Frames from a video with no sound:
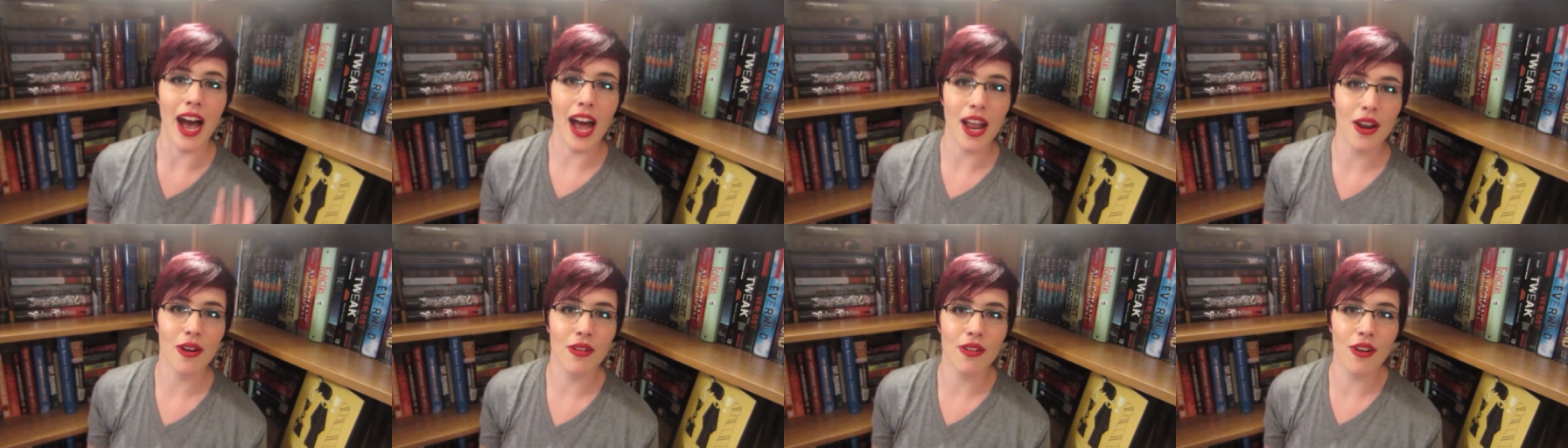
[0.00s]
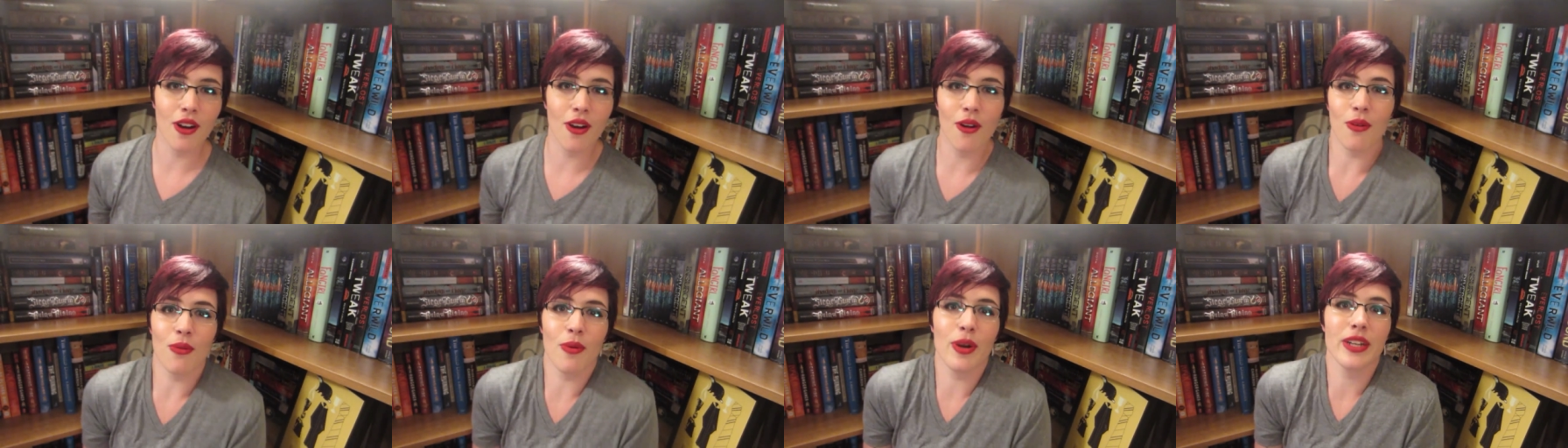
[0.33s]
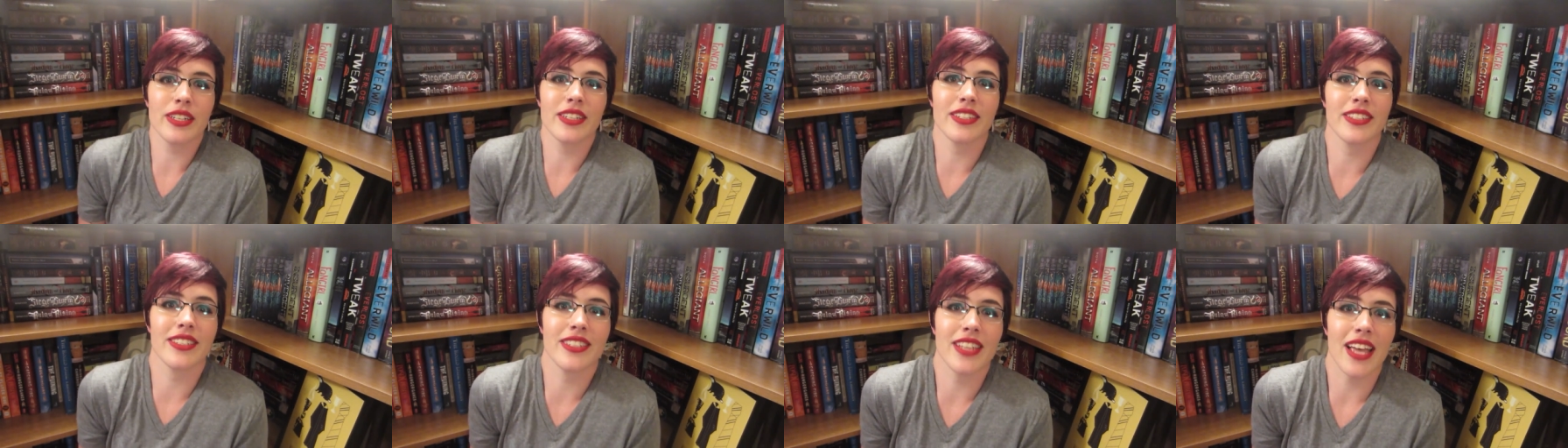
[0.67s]
I don't know
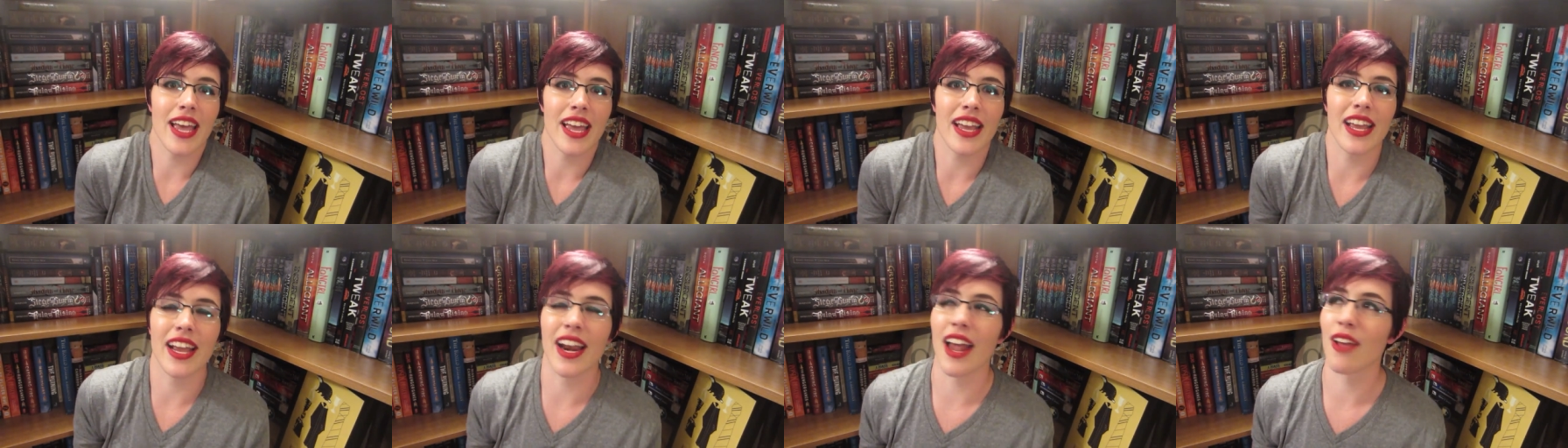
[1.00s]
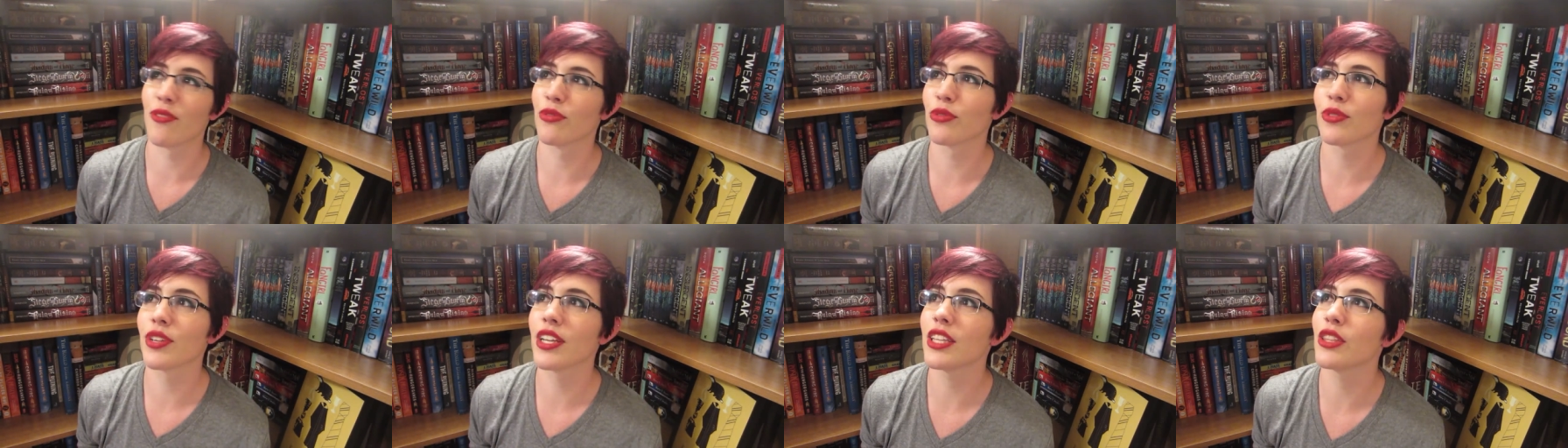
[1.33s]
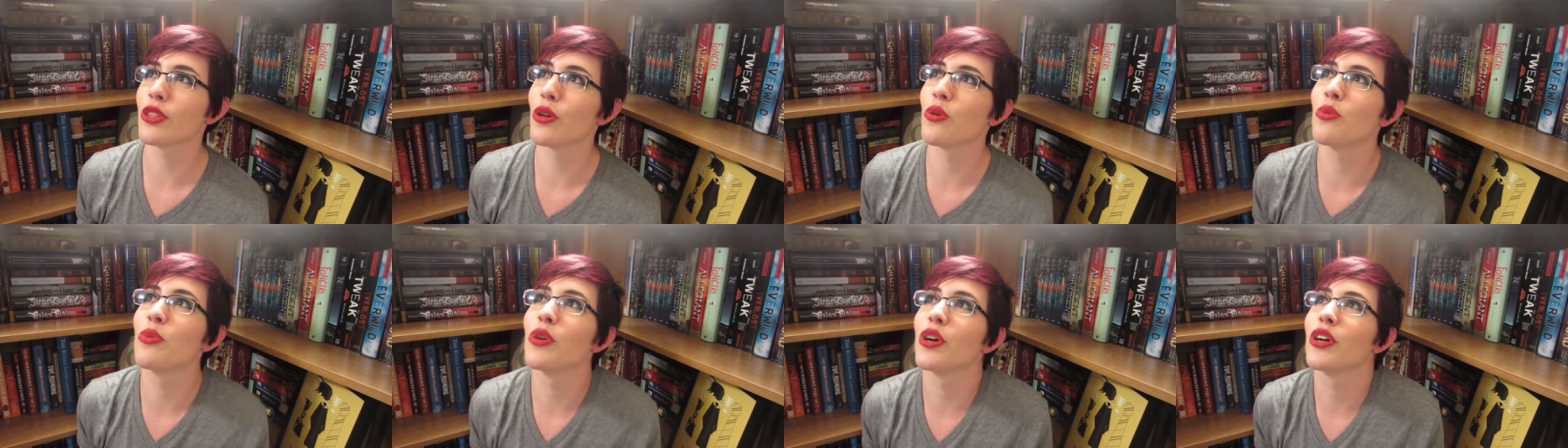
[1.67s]
what to say and I
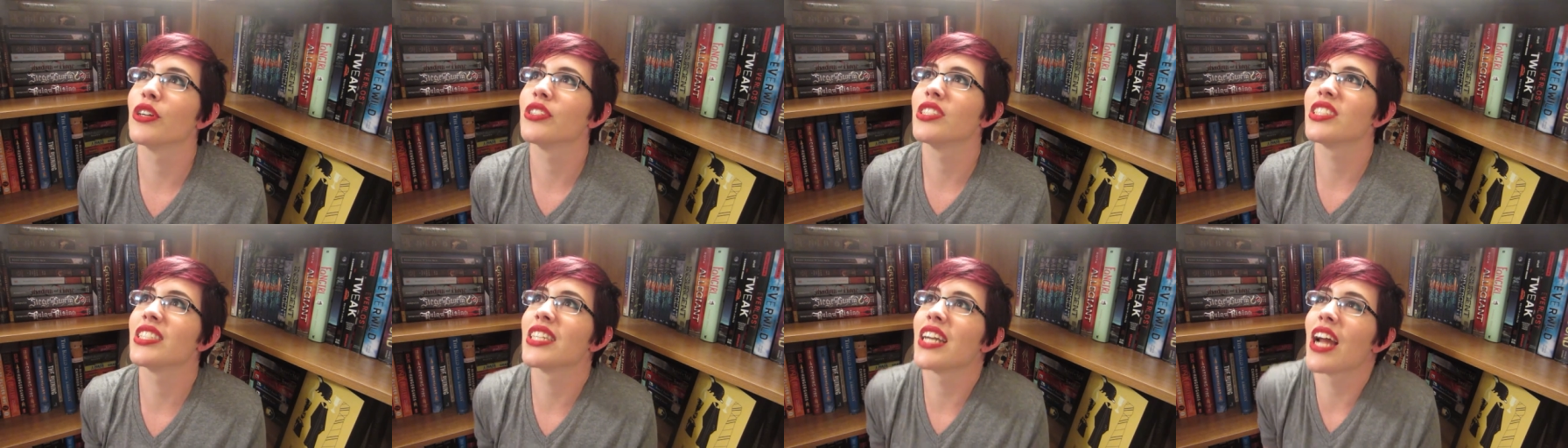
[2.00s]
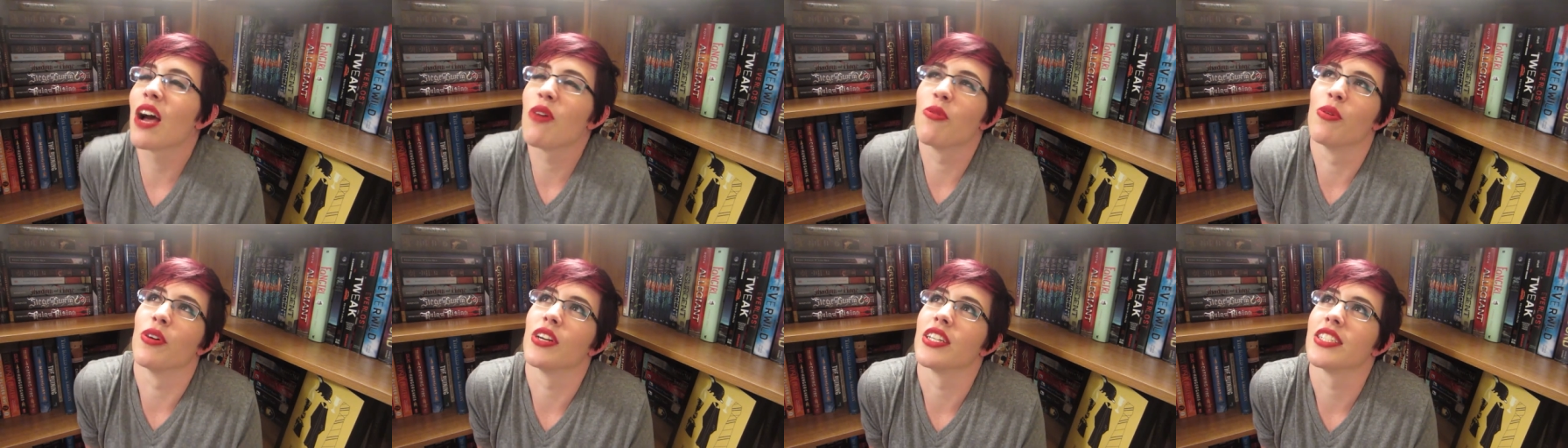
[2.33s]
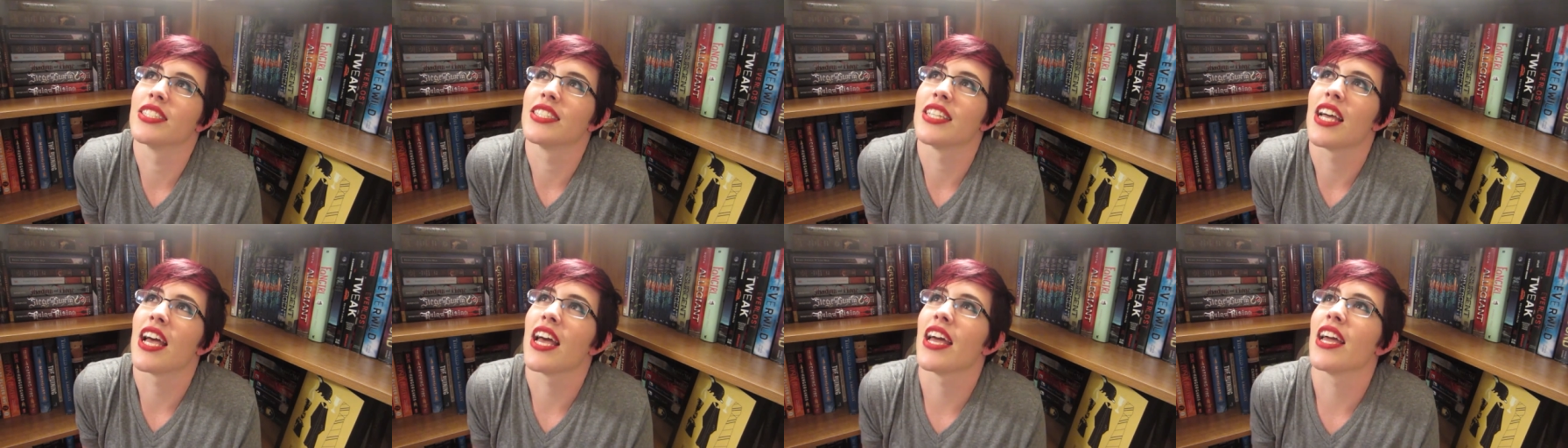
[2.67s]
forget the words that I want to
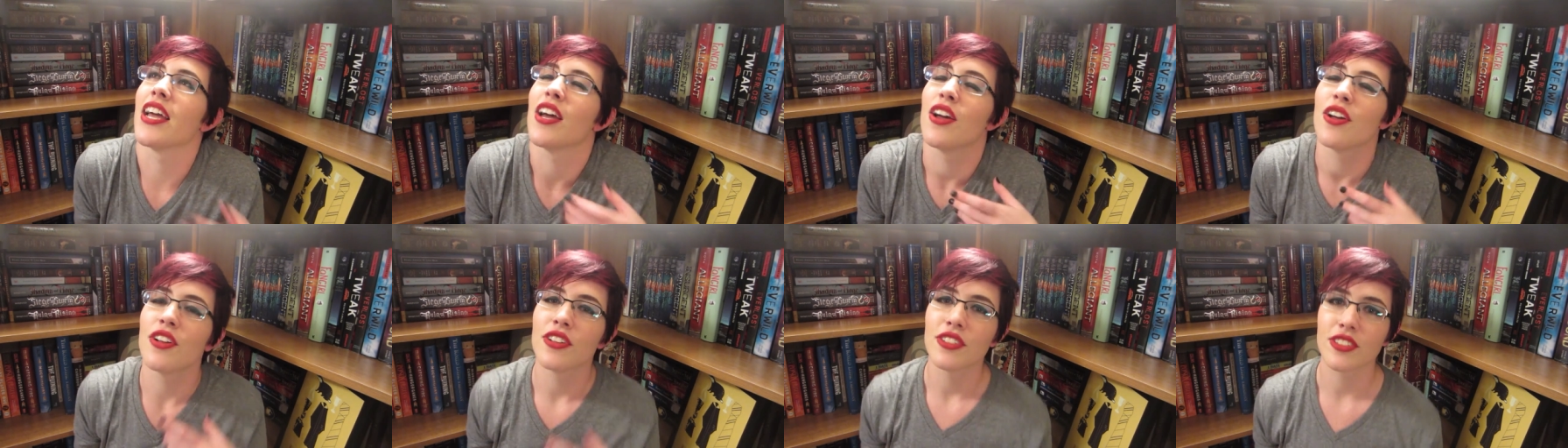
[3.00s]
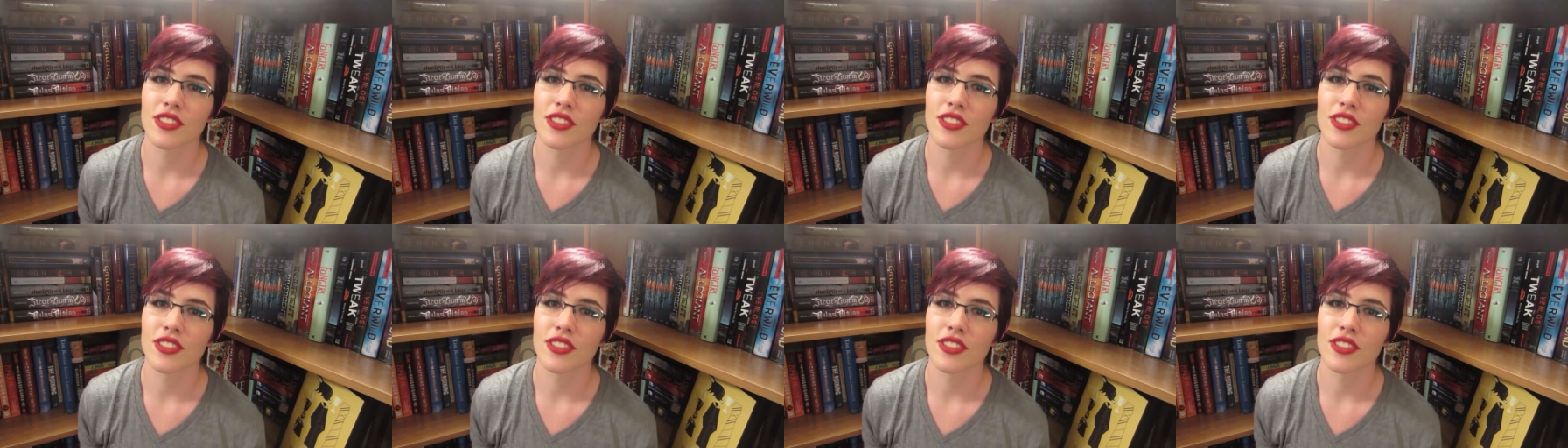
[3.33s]
say.